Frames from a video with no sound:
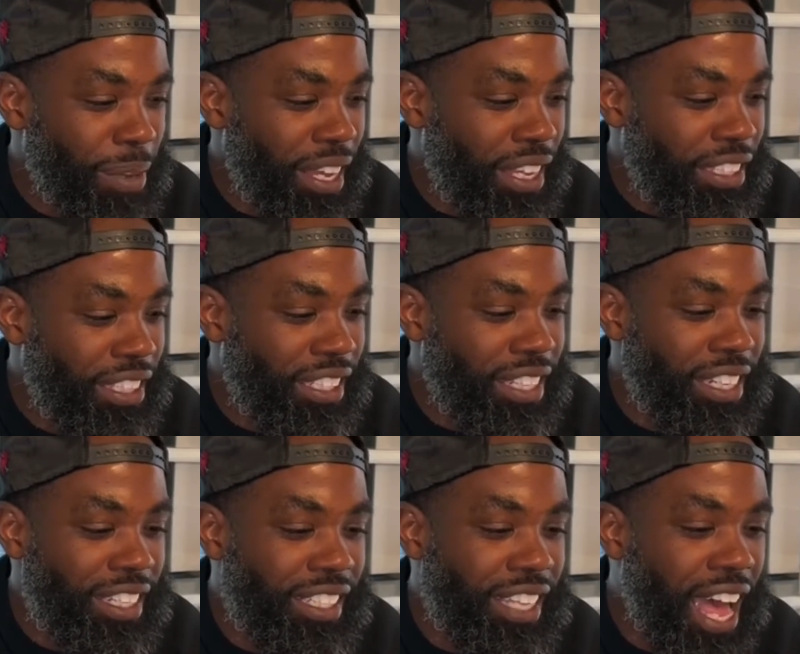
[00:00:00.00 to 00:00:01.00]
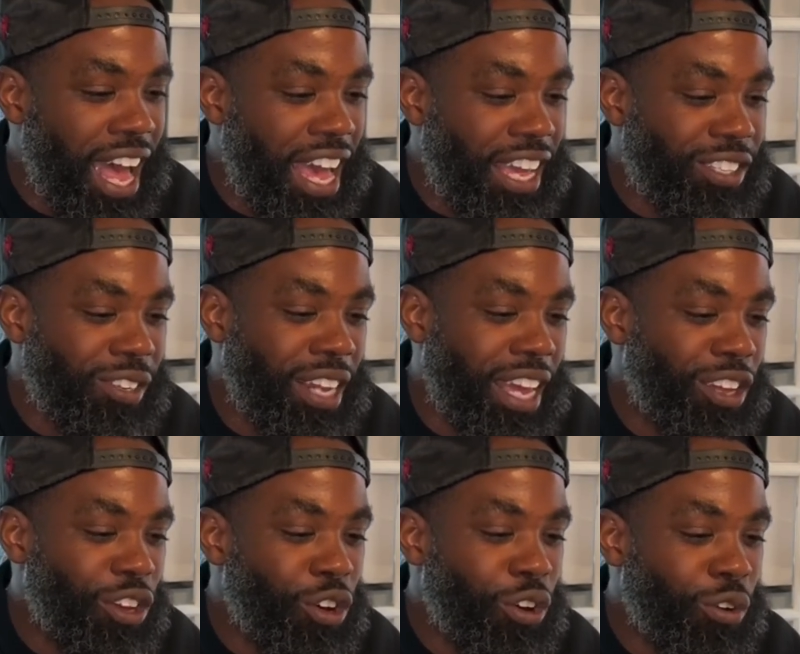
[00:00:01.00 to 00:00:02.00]
Just the design. So like,
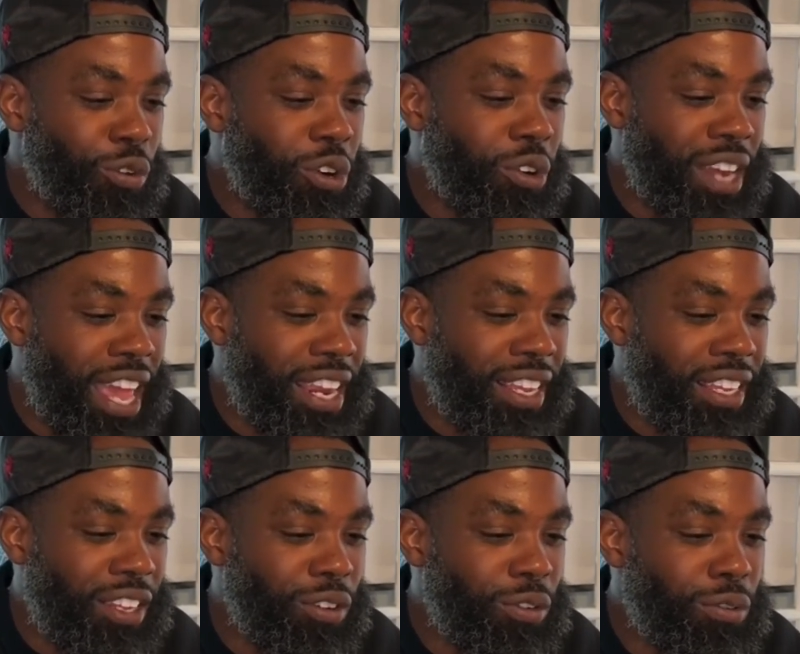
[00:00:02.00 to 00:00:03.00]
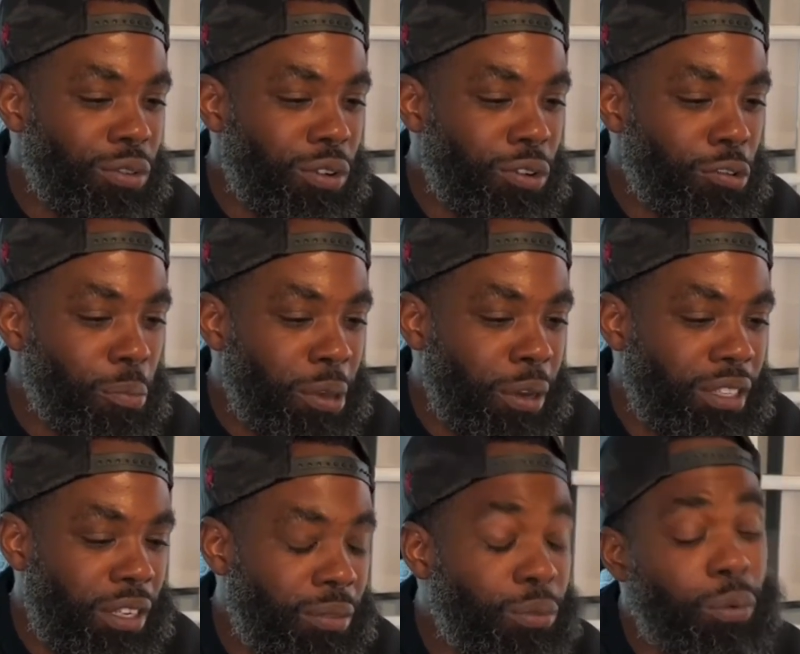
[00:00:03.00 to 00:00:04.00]
who created? Who built?
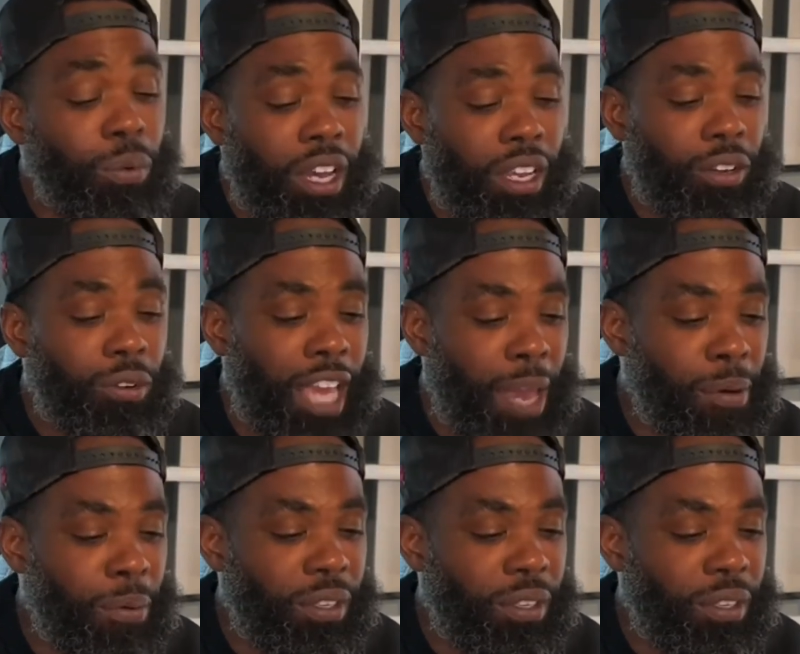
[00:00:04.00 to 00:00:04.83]
Well, one, who came up with